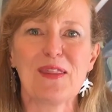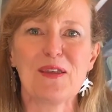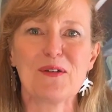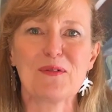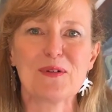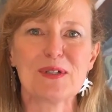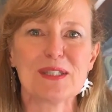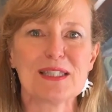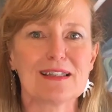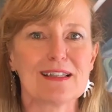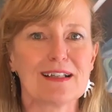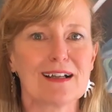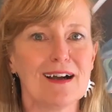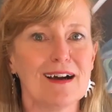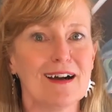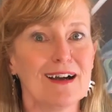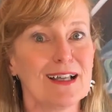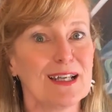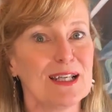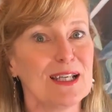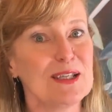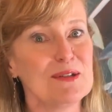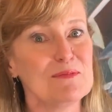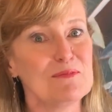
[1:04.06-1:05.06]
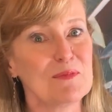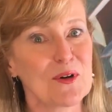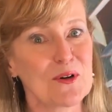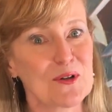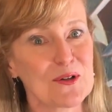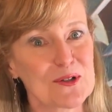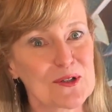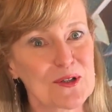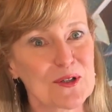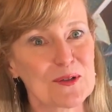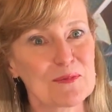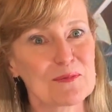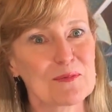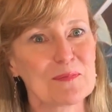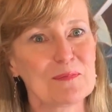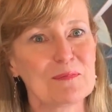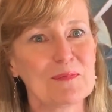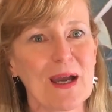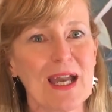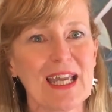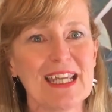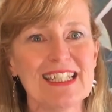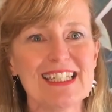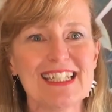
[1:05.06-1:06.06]
there was the kindly portrait
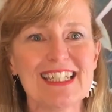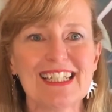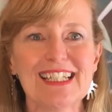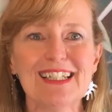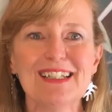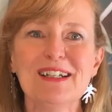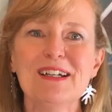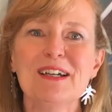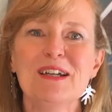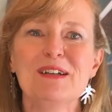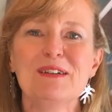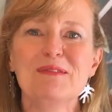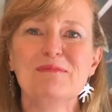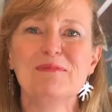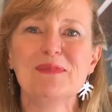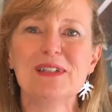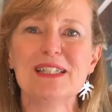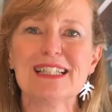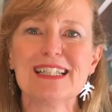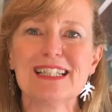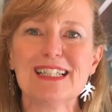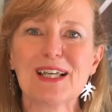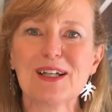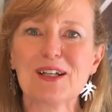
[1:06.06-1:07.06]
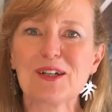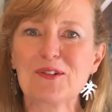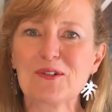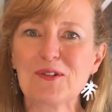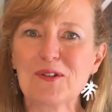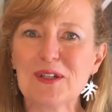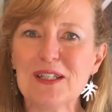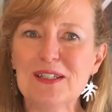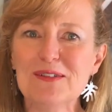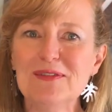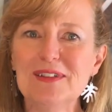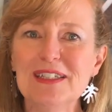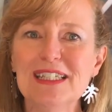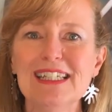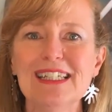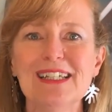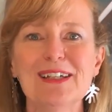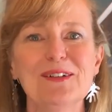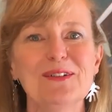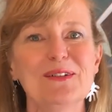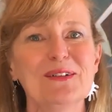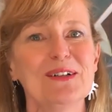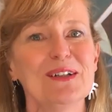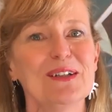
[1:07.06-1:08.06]
painter, Miss La Creevy,
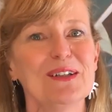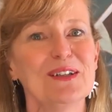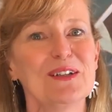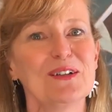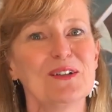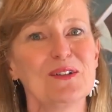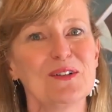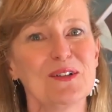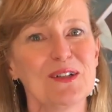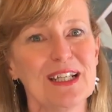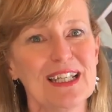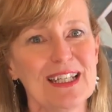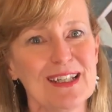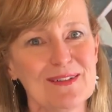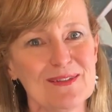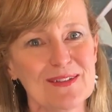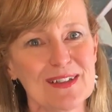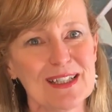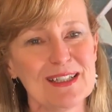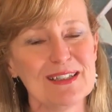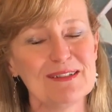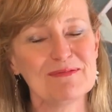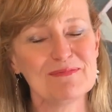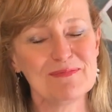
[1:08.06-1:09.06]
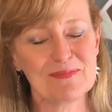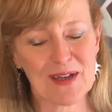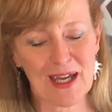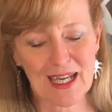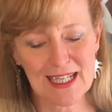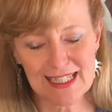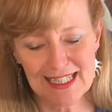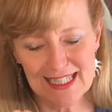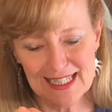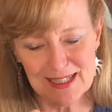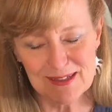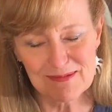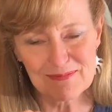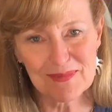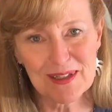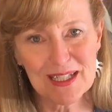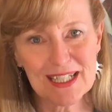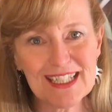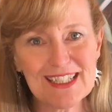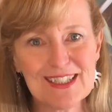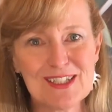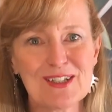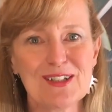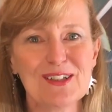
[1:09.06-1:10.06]
who earned a good living painting
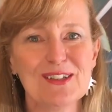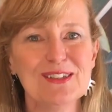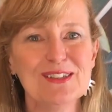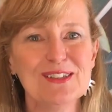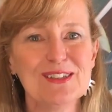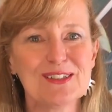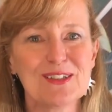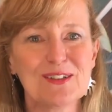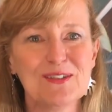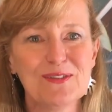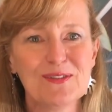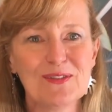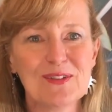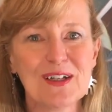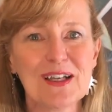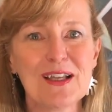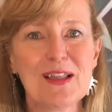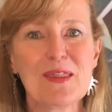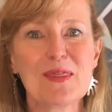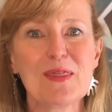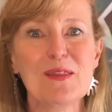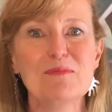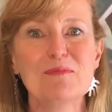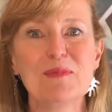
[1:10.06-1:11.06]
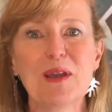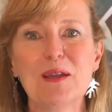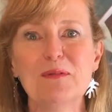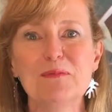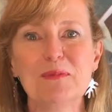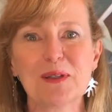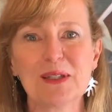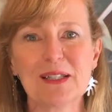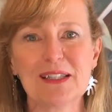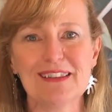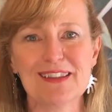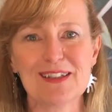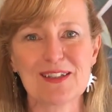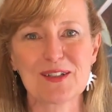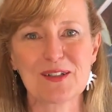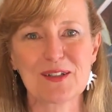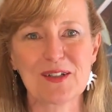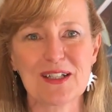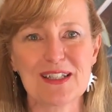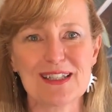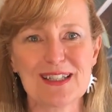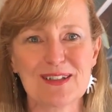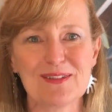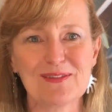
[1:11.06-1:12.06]
miniatures of the people in the
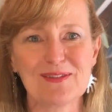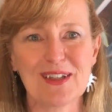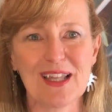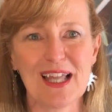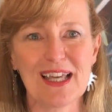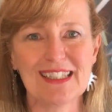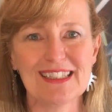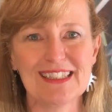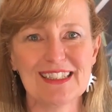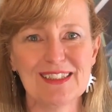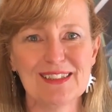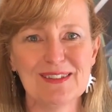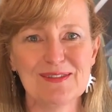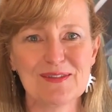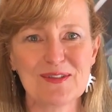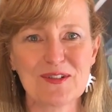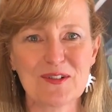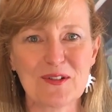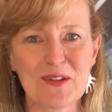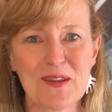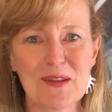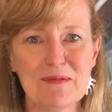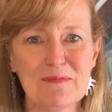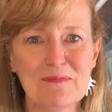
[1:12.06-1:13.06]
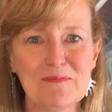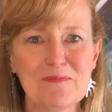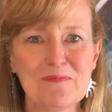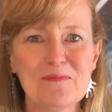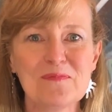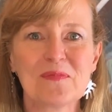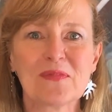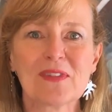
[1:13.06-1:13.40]
streets of London for them.